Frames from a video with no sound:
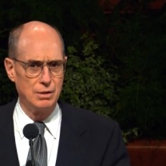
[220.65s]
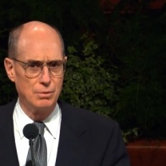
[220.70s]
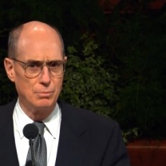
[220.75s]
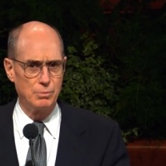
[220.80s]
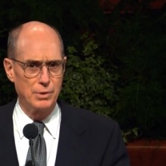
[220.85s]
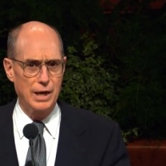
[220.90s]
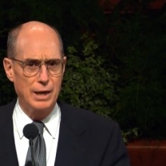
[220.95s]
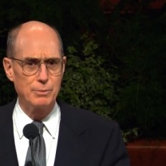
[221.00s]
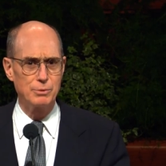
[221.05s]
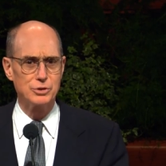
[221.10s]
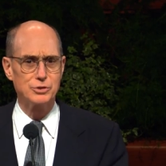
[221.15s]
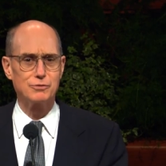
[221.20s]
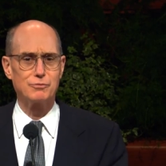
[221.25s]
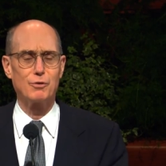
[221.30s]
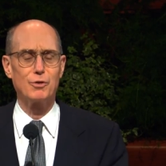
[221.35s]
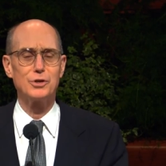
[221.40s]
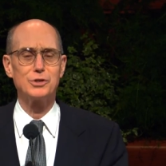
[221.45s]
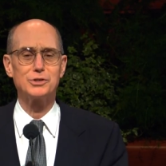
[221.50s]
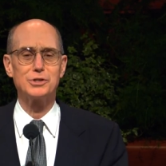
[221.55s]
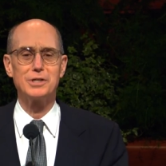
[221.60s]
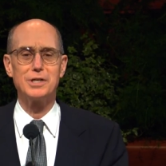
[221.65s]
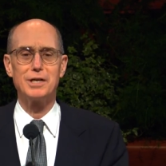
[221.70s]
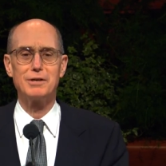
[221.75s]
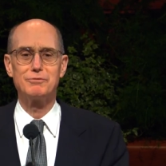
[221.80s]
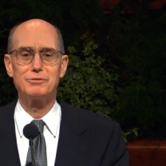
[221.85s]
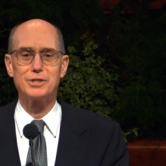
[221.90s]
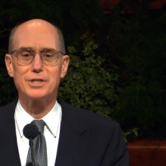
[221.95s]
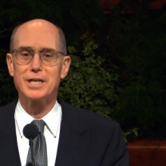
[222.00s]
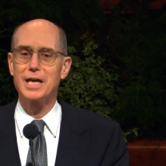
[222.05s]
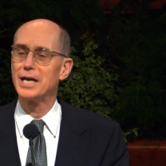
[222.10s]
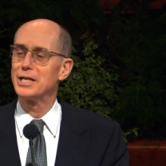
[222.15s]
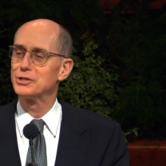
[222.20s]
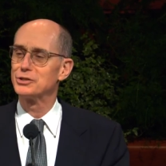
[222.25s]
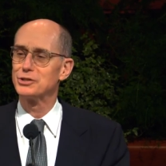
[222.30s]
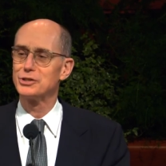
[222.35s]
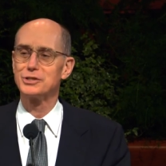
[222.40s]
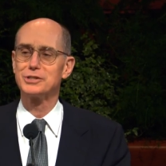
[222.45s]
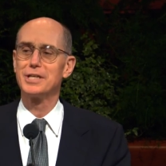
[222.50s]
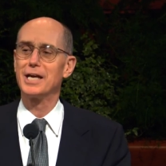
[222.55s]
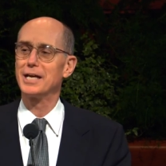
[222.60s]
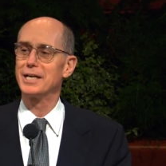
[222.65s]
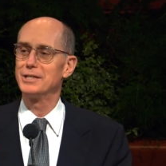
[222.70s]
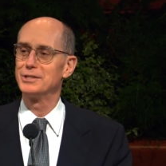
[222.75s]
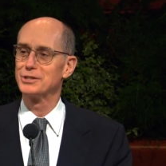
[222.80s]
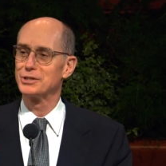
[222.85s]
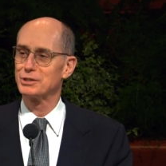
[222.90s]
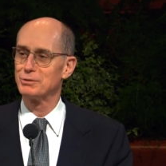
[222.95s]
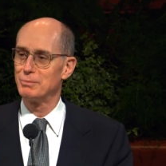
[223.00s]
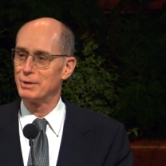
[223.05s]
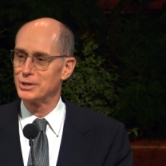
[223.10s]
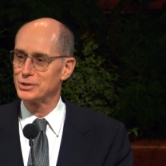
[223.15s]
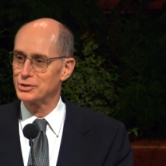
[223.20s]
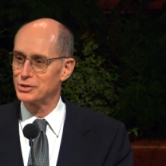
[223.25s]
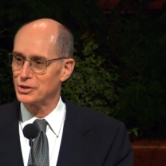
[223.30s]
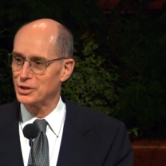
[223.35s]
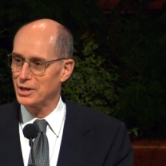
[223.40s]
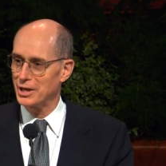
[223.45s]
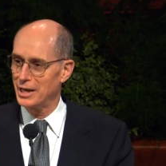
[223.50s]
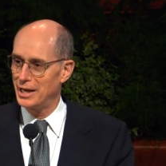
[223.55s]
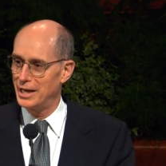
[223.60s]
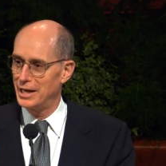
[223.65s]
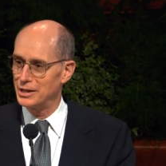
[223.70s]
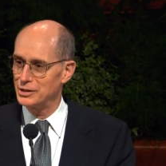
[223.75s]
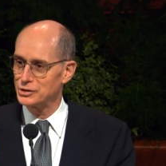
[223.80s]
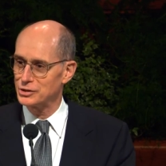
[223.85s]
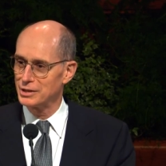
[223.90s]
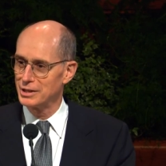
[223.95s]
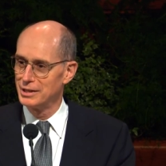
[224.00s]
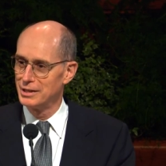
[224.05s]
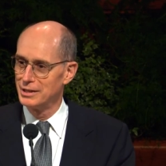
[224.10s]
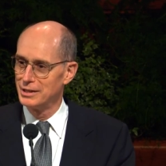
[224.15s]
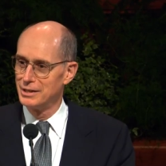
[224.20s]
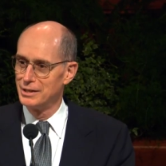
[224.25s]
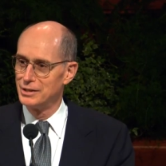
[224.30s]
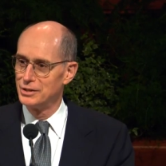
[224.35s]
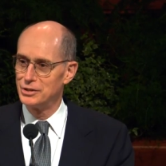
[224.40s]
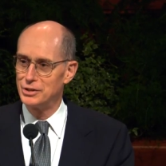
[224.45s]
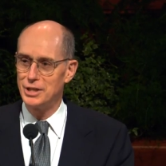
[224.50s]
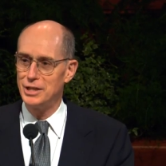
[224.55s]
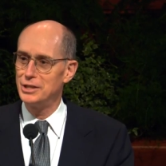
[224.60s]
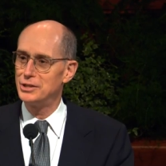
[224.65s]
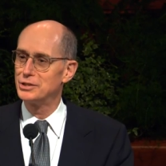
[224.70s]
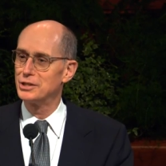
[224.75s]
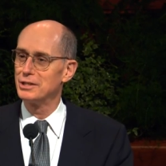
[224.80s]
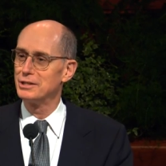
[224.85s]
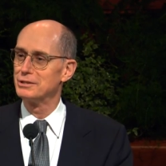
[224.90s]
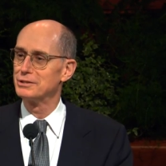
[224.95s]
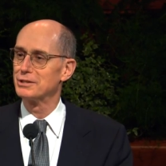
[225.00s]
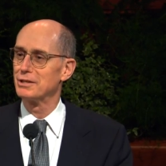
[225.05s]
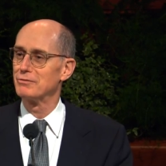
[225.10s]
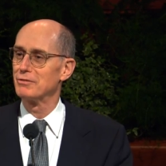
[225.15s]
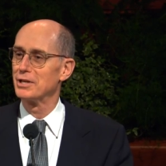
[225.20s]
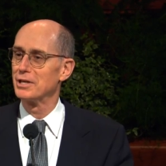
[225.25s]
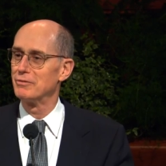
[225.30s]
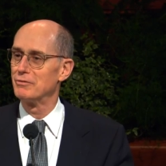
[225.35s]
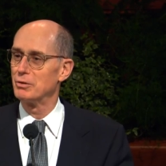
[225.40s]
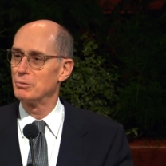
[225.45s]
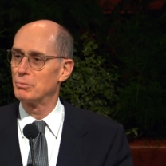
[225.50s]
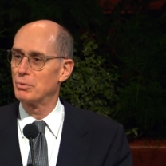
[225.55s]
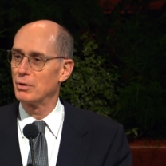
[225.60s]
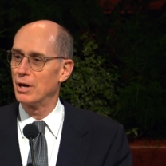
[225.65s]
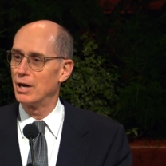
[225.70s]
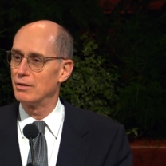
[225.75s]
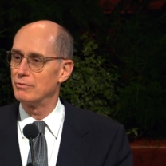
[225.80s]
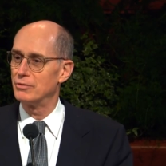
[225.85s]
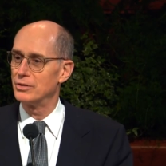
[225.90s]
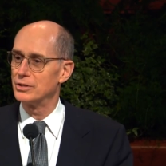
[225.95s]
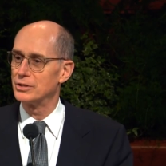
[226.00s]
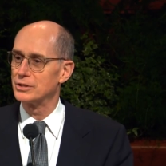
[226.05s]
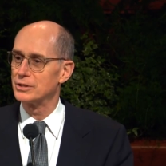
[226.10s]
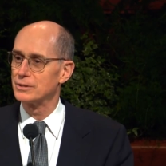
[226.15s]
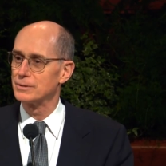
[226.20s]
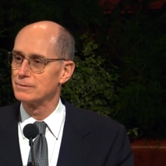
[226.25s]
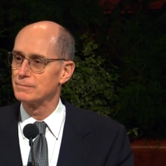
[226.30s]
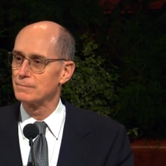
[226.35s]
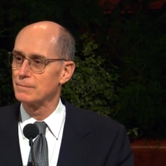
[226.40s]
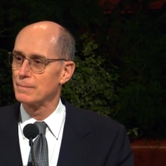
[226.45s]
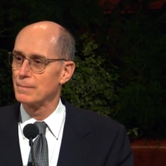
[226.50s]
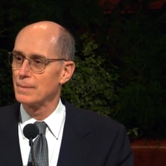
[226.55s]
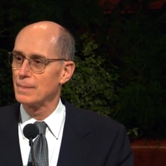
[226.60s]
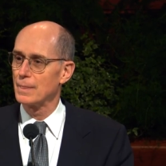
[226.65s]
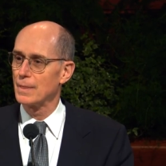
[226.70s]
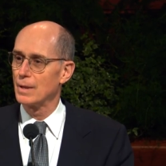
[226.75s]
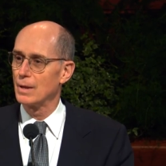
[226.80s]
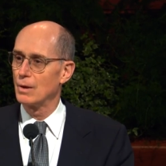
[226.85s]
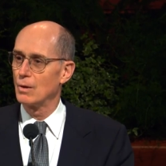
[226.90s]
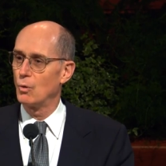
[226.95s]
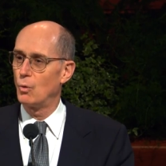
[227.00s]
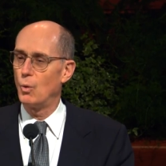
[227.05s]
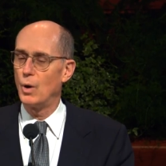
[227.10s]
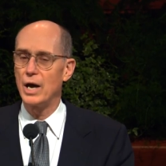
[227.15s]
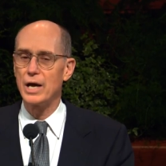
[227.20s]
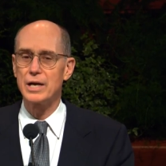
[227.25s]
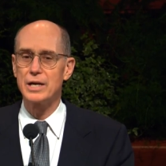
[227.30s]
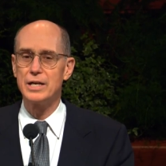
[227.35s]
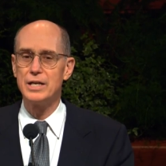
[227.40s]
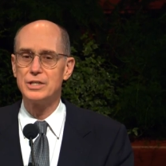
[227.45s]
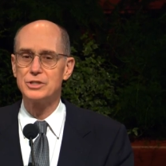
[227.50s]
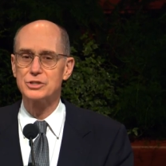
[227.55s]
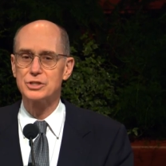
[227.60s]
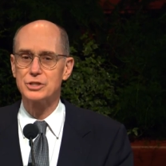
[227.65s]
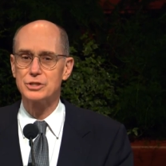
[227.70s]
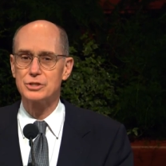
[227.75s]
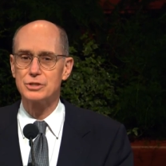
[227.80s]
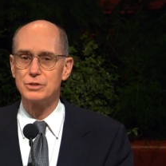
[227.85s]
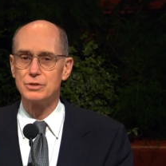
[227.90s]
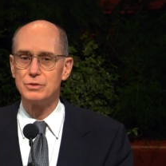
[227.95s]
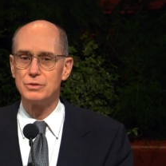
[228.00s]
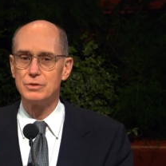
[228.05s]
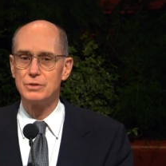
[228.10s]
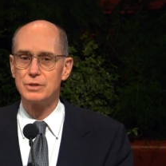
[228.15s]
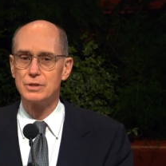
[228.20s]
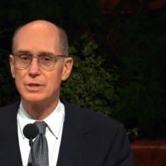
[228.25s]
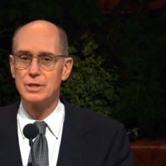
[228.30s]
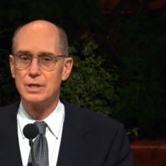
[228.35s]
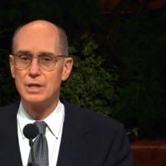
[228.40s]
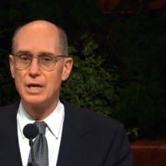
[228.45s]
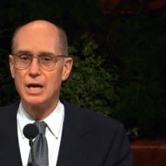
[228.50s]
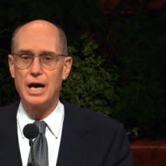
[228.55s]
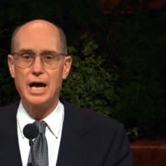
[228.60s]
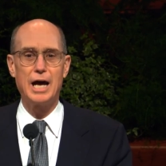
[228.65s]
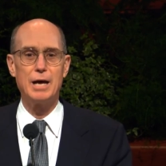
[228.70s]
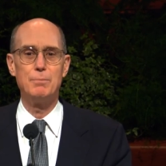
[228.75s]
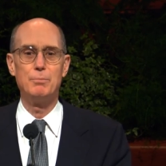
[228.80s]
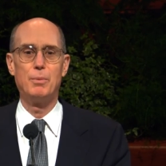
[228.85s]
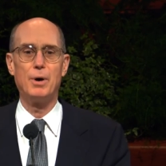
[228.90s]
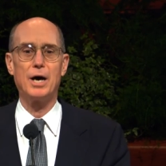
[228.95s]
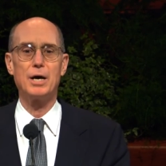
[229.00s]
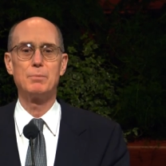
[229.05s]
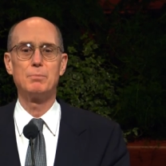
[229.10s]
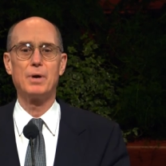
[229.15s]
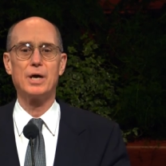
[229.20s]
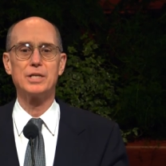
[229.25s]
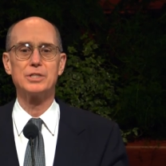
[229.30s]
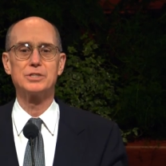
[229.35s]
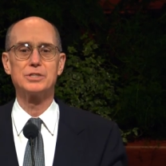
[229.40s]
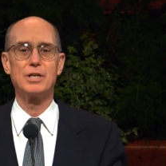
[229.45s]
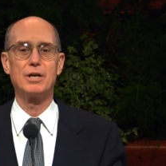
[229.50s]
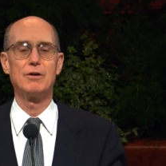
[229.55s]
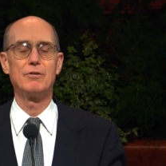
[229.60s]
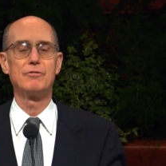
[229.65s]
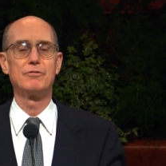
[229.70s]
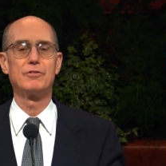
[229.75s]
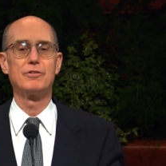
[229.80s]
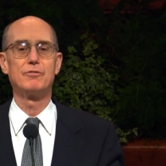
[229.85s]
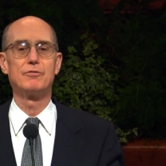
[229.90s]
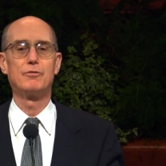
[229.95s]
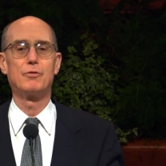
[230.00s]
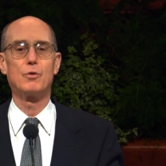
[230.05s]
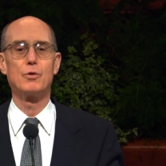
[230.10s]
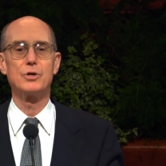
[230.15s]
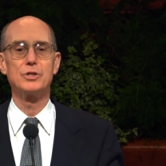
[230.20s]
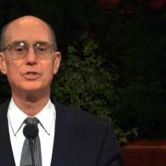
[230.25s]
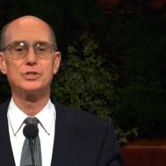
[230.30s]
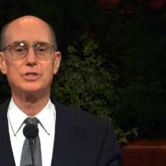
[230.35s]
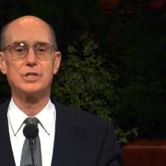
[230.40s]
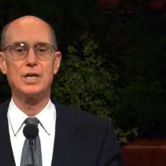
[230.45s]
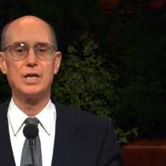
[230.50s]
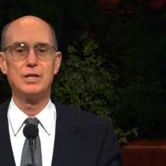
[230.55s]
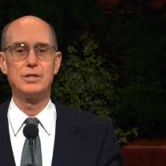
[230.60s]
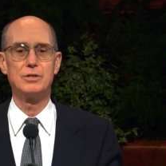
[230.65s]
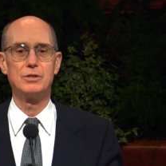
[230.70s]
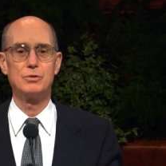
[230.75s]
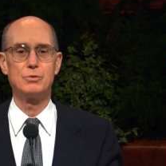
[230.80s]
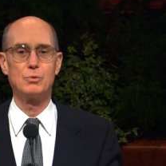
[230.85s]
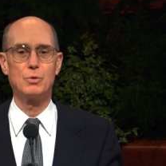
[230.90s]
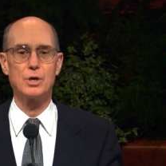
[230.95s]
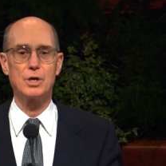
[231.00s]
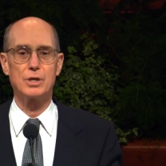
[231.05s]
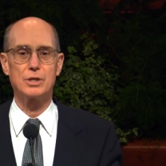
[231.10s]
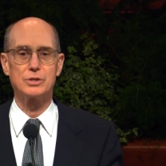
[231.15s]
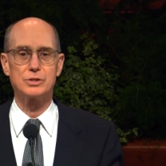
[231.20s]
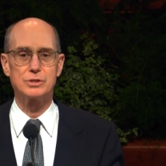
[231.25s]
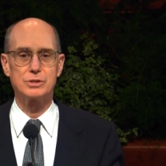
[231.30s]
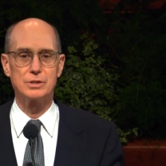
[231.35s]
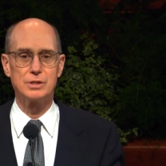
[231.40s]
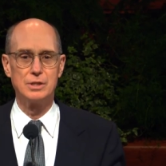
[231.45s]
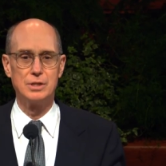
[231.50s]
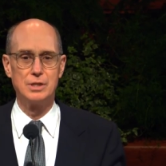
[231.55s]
But I was fortunate enough to catch the second semester class, Teachings of the Living Prophets. While in Institute, I bought myself the four standard works,